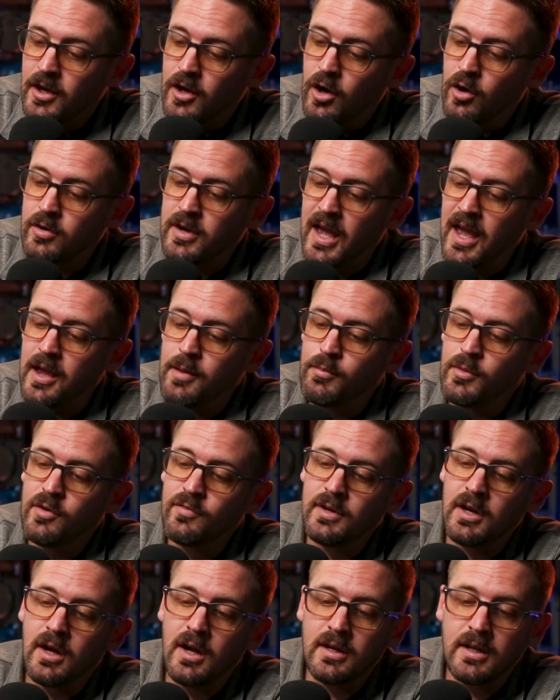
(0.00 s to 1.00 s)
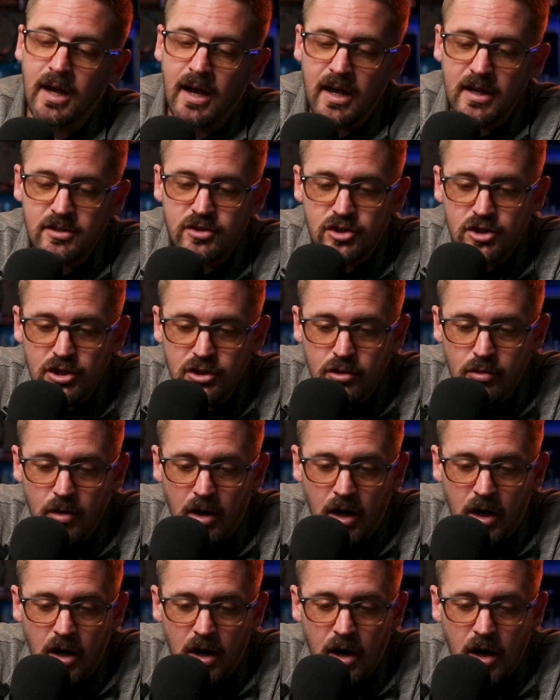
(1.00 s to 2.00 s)
Okay, moving on, guys, to
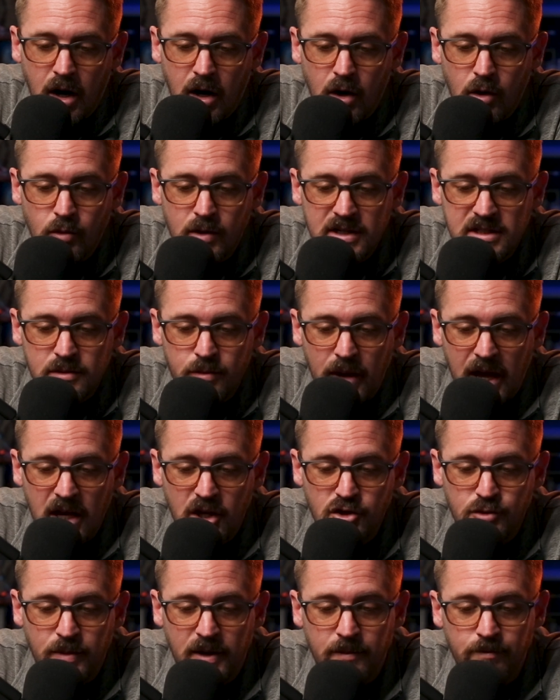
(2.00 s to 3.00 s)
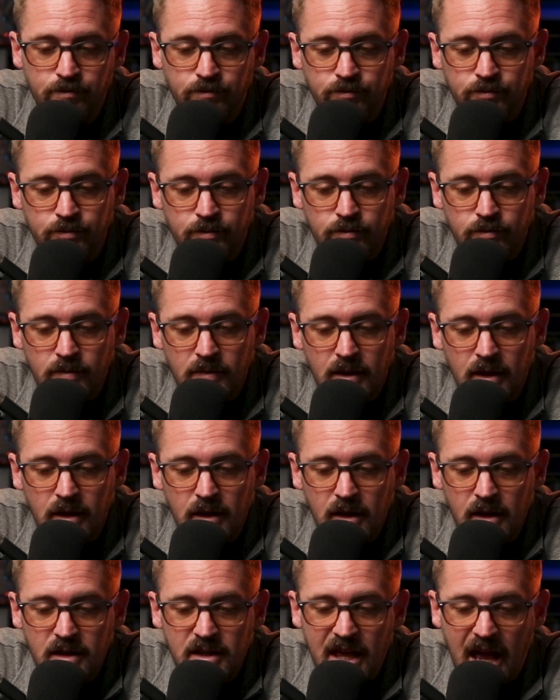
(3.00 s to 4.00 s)
our risk management.
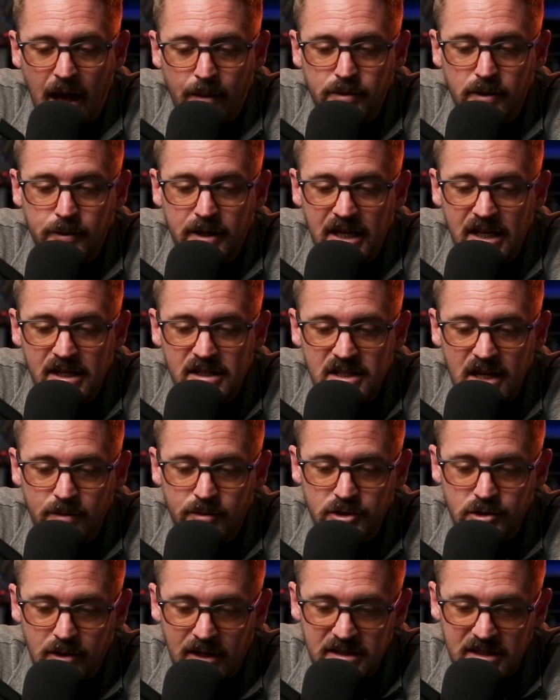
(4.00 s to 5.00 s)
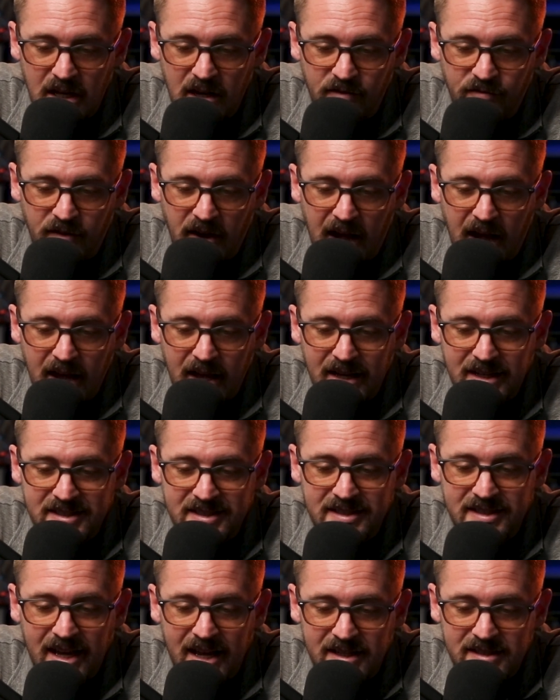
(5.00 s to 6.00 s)
The applicant is able to identify,
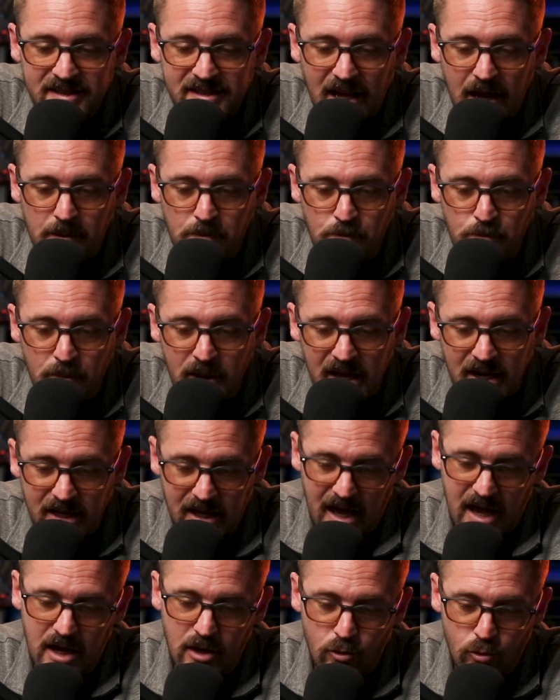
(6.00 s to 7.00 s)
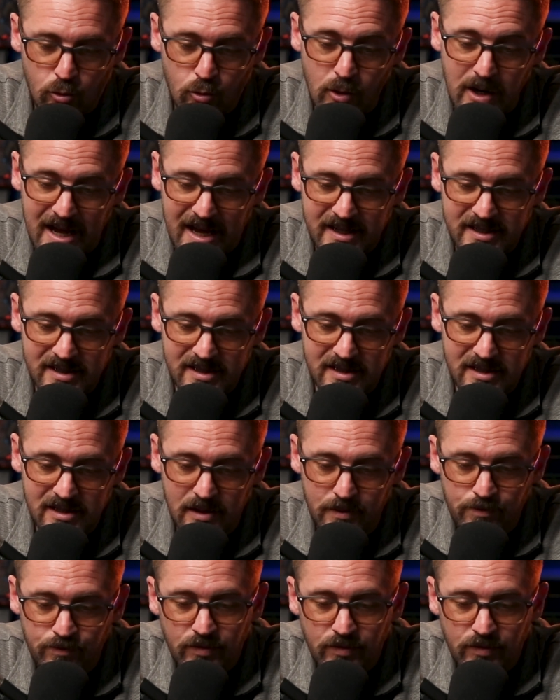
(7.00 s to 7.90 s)
assess, and mitigate risk